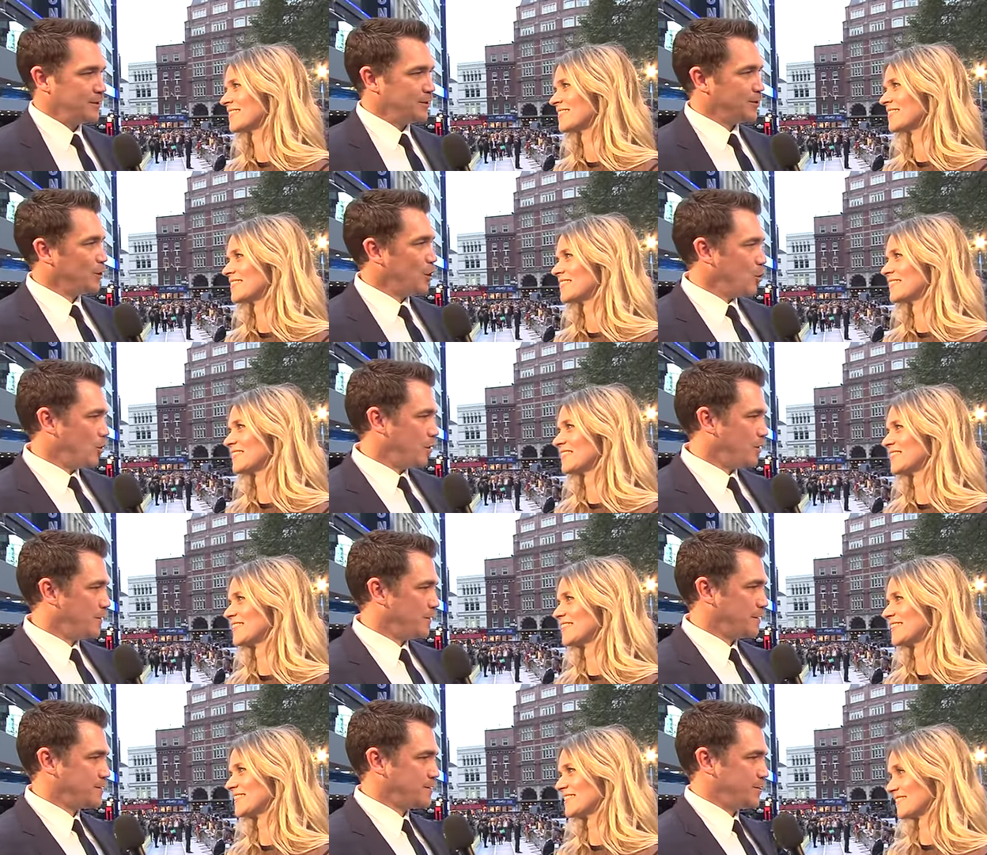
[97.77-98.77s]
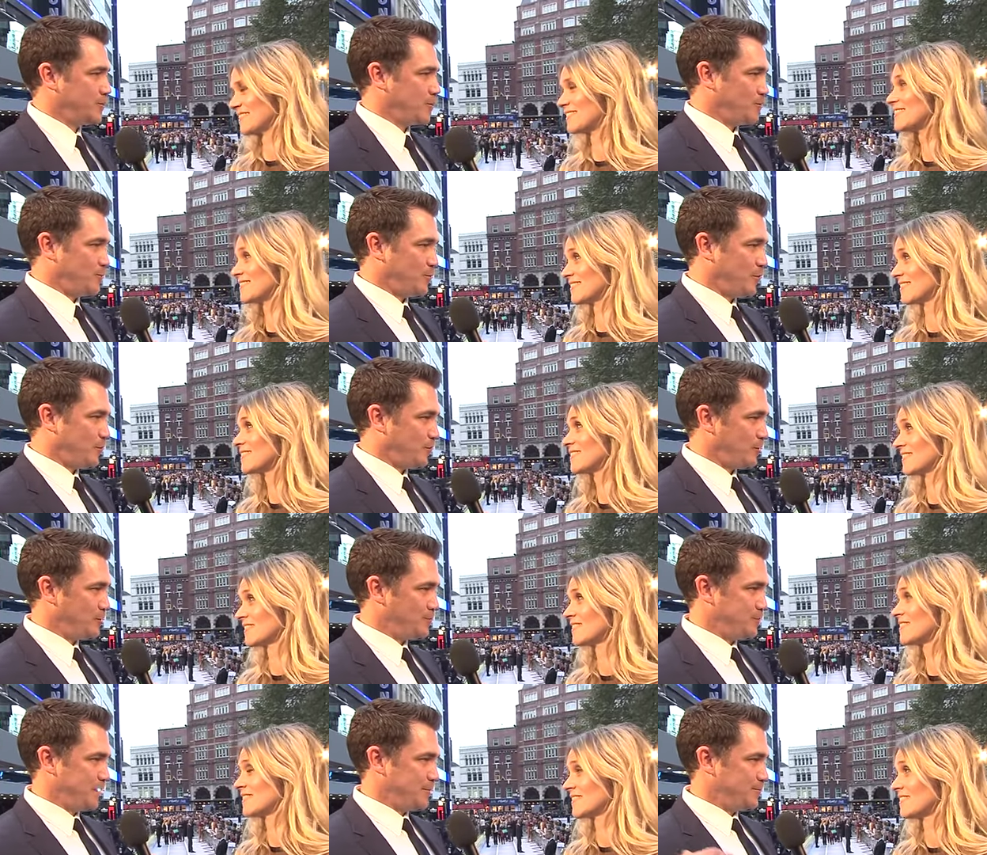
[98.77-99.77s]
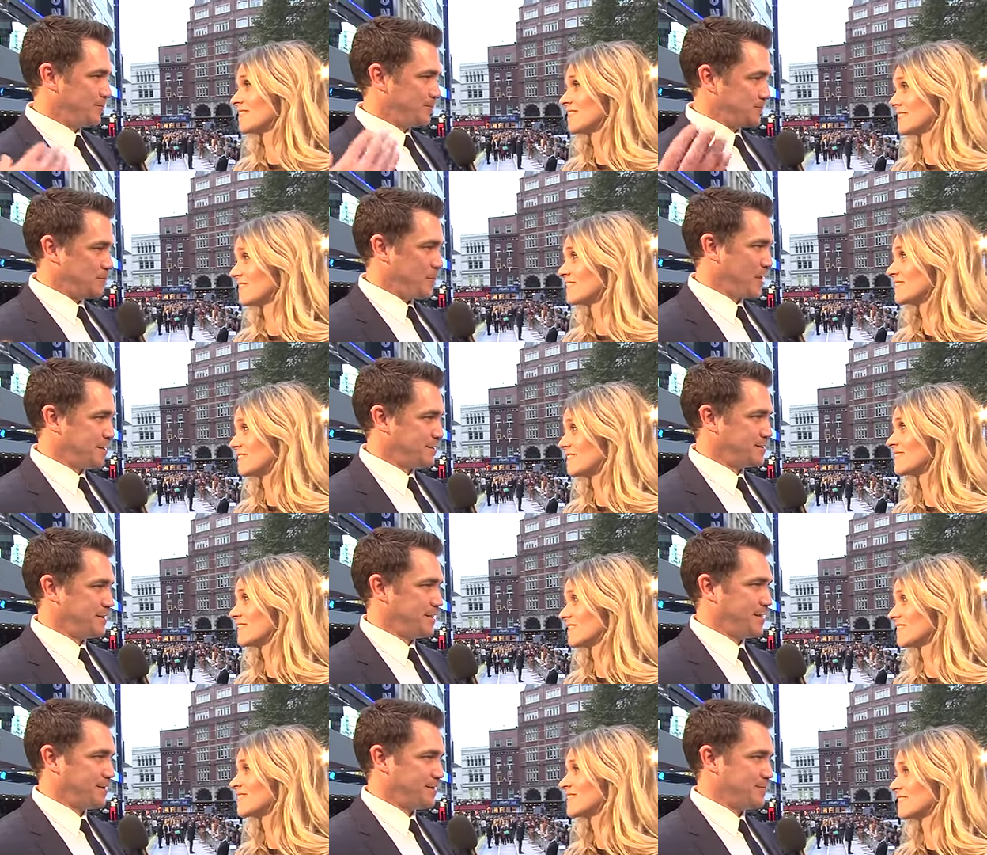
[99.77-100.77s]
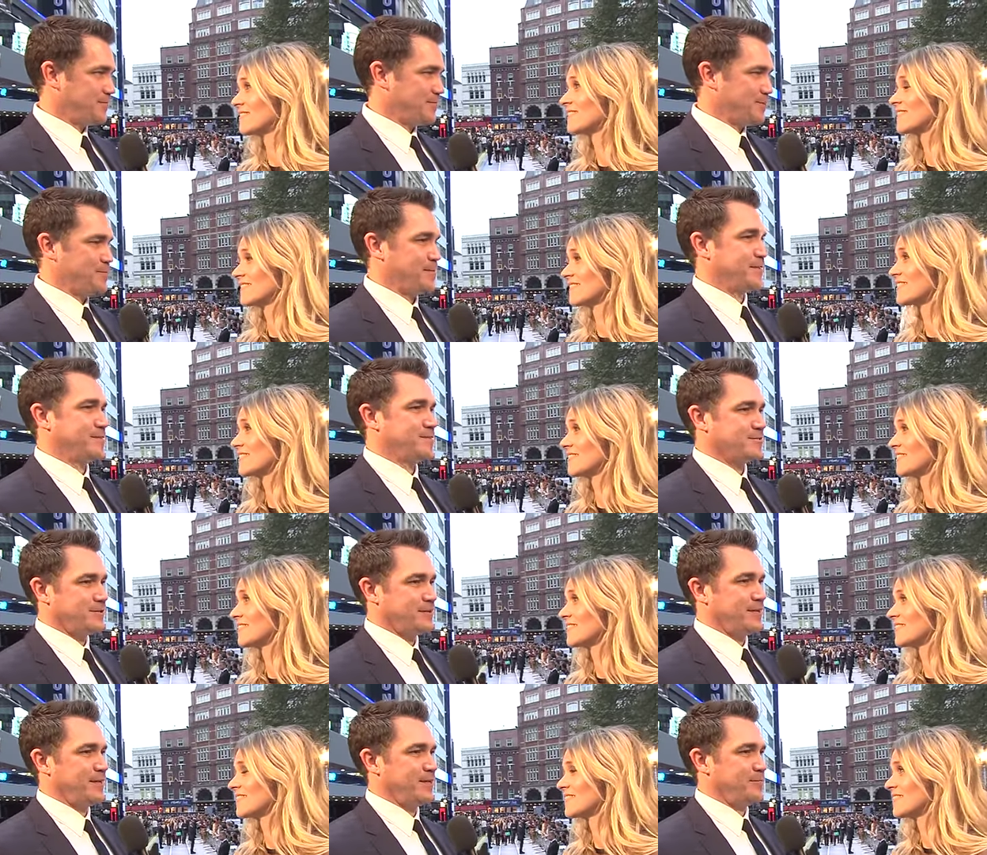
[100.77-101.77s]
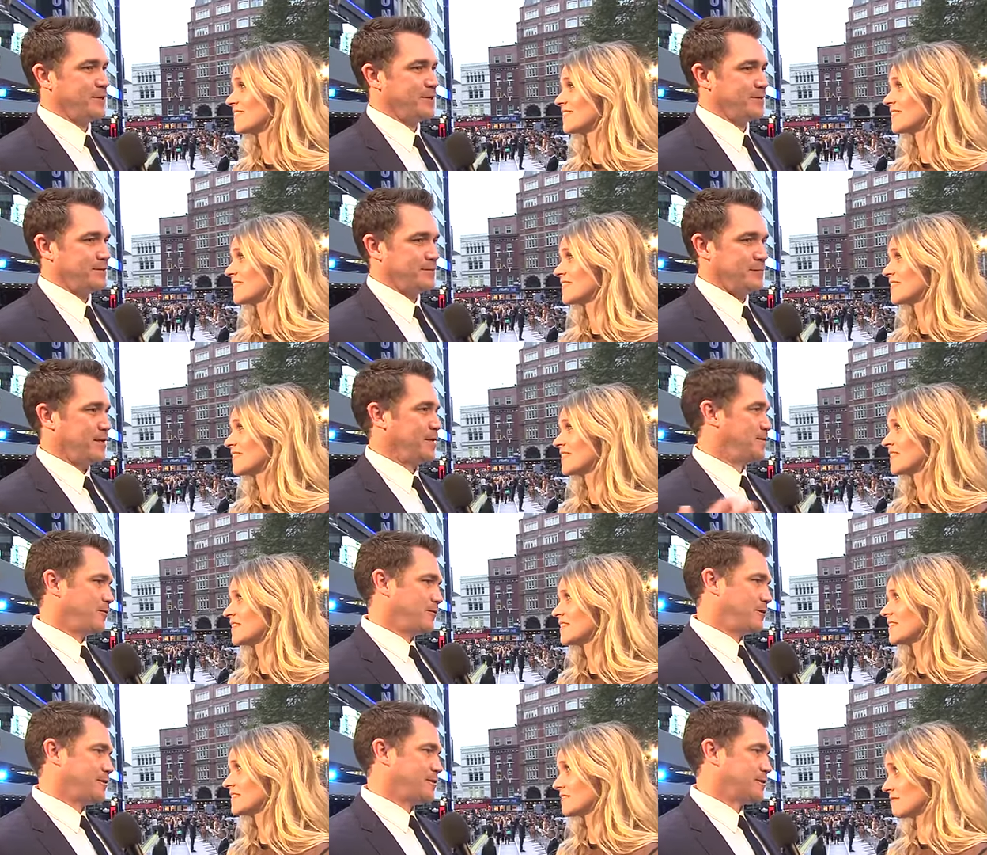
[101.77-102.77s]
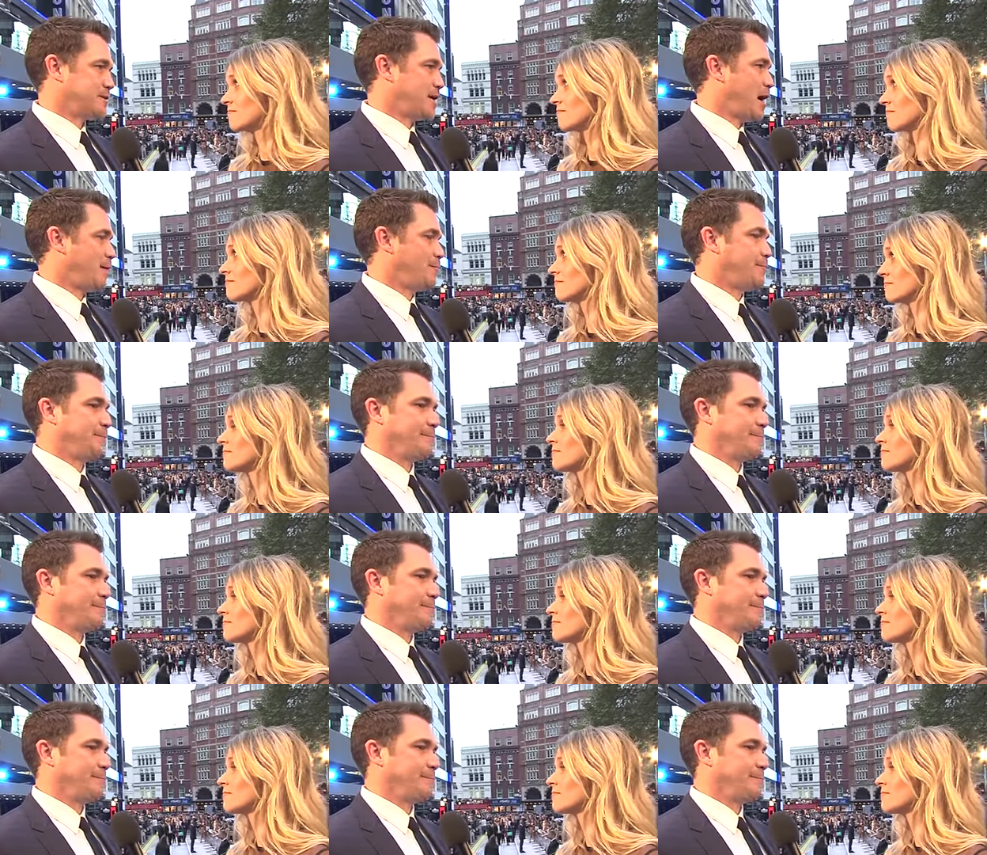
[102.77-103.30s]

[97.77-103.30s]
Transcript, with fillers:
Speaker 1: lower on the totem pole in people's mindset in the film industry, but to me they're at the top.